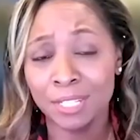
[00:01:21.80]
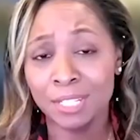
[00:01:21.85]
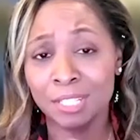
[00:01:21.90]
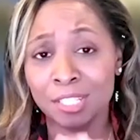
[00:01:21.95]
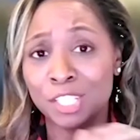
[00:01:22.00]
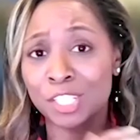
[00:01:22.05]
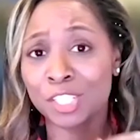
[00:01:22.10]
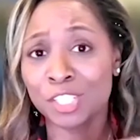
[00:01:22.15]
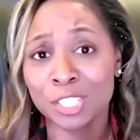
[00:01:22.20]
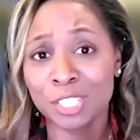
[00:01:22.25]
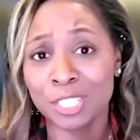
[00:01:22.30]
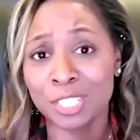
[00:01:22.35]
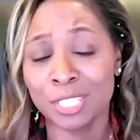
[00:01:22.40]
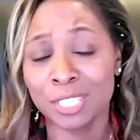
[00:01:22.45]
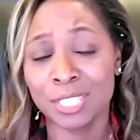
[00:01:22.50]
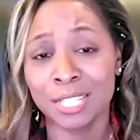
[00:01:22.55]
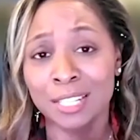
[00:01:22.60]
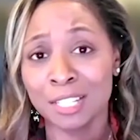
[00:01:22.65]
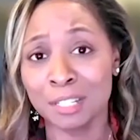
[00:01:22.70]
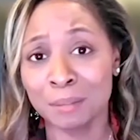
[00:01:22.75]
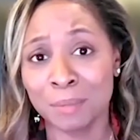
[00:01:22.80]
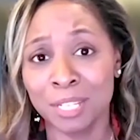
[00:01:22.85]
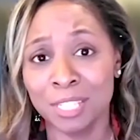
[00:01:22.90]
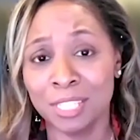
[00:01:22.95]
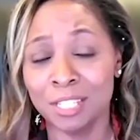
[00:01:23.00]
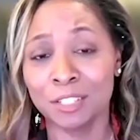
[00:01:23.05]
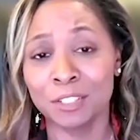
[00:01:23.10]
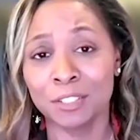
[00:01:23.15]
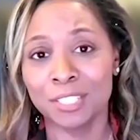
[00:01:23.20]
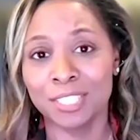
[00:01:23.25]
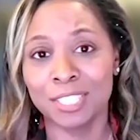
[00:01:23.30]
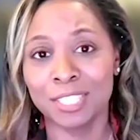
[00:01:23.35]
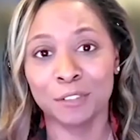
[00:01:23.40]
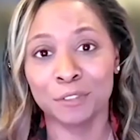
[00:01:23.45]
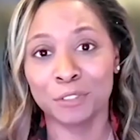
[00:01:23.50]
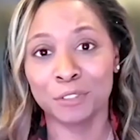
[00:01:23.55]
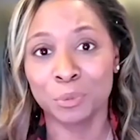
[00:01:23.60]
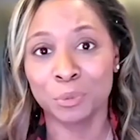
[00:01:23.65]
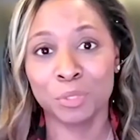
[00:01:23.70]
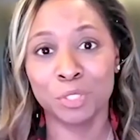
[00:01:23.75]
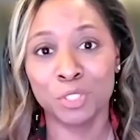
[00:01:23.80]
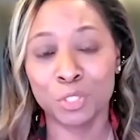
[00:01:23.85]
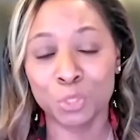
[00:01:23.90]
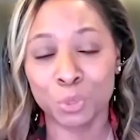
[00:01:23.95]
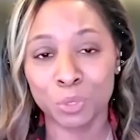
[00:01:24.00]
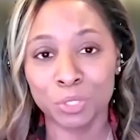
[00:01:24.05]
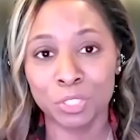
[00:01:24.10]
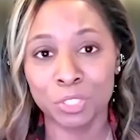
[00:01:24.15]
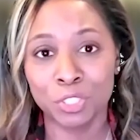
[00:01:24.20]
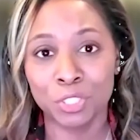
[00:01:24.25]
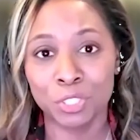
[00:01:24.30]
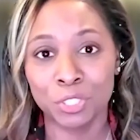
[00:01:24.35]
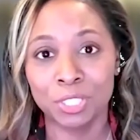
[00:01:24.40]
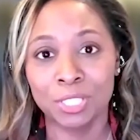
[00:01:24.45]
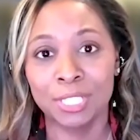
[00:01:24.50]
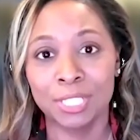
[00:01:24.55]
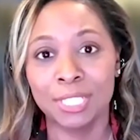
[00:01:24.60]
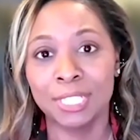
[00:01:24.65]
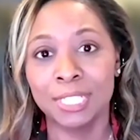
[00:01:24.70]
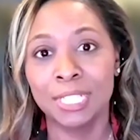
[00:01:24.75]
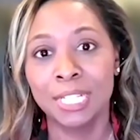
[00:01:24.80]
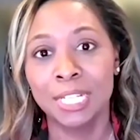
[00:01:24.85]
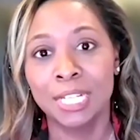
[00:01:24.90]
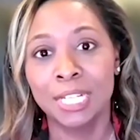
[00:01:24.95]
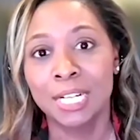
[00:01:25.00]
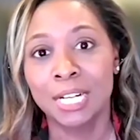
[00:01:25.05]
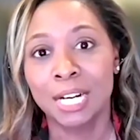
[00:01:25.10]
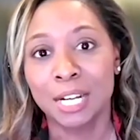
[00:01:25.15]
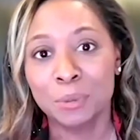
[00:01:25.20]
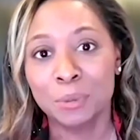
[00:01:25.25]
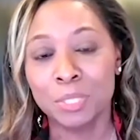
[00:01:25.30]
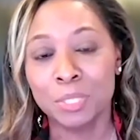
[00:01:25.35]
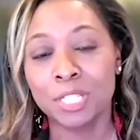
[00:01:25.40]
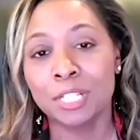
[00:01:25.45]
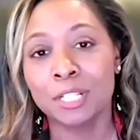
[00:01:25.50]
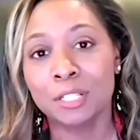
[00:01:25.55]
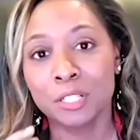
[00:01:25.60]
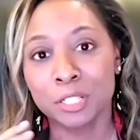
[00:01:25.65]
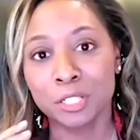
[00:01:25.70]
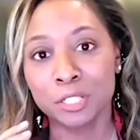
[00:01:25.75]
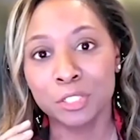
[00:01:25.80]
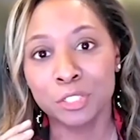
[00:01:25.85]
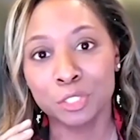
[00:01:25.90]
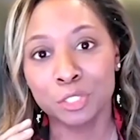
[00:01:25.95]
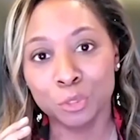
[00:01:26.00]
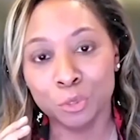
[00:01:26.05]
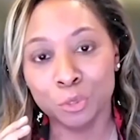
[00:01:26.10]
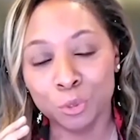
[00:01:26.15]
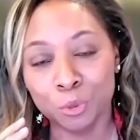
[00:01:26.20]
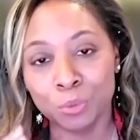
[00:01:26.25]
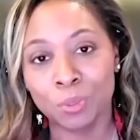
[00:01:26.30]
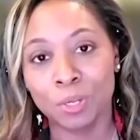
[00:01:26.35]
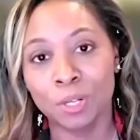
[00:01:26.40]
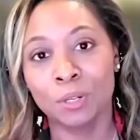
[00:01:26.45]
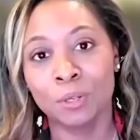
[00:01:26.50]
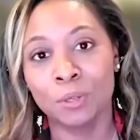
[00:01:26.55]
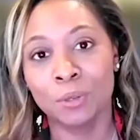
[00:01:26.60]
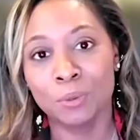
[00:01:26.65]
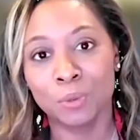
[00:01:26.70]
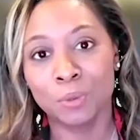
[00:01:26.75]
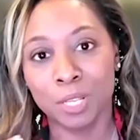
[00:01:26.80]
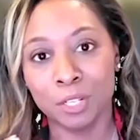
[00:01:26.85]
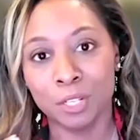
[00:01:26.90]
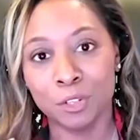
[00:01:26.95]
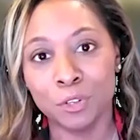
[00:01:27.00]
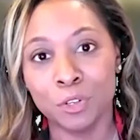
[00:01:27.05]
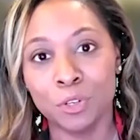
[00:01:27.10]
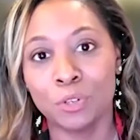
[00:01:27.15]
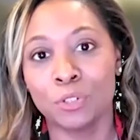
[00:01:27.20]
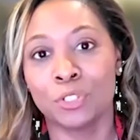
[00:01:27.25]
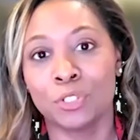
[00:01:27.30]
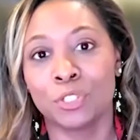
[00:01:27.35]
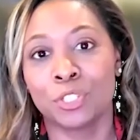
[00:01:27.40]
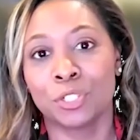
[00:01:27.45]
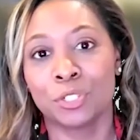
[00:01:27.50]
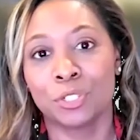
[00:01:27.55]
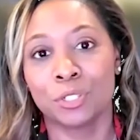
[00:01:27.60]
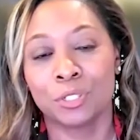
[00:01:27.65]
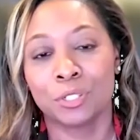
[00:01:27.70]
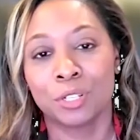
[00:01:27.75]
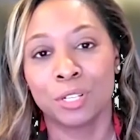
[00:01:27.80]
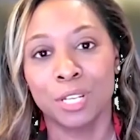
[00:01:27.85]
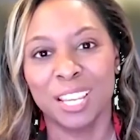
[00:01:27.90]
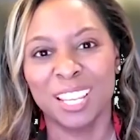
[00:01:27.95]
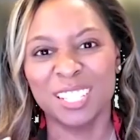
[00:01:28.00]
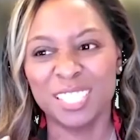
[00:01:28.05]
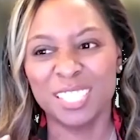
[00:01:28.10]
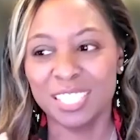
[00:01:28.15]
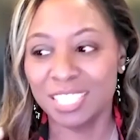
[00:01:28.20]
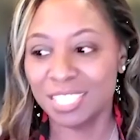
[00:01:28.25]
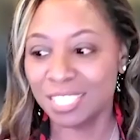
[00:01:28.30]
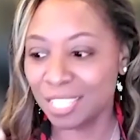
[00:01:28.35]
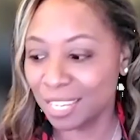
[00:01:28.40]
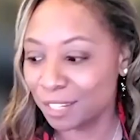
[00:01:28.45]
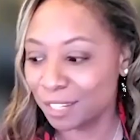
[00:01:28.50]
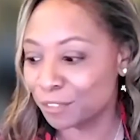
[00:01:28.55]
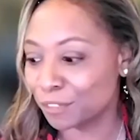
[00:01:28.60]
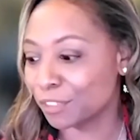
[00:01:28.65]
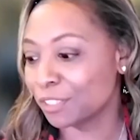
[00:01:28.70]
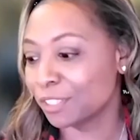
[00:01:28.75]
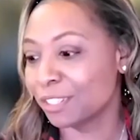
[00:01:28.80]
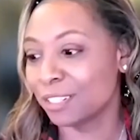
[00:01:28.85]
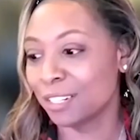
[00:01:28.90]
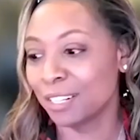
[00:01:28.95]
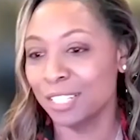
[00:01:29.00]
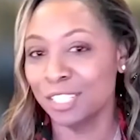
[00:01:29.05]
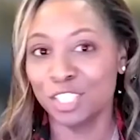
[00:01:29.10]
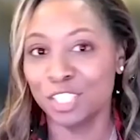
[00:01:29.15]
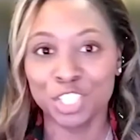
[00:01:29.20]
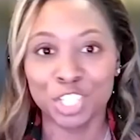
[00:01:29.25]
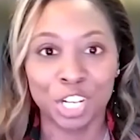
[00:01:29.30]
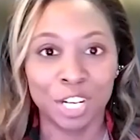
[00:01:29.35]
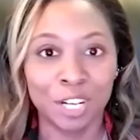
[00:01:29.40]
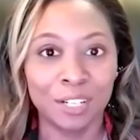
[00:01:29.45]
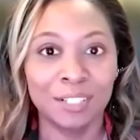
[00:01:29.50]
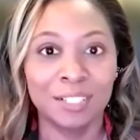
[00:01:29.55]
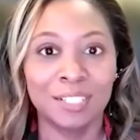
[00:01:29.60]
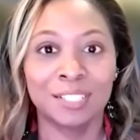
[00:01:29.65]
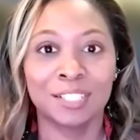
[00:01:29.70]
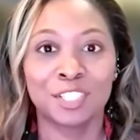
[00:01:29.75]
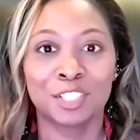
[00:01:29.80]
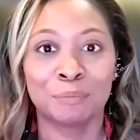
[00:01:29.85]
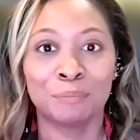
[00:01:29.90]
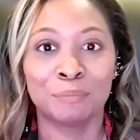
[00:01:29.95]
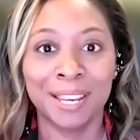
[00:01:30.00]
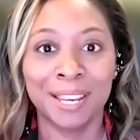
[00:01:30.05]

addition to telling my younger self to enjoy the journey, I would tell her to grow and nurture and savor and cherish my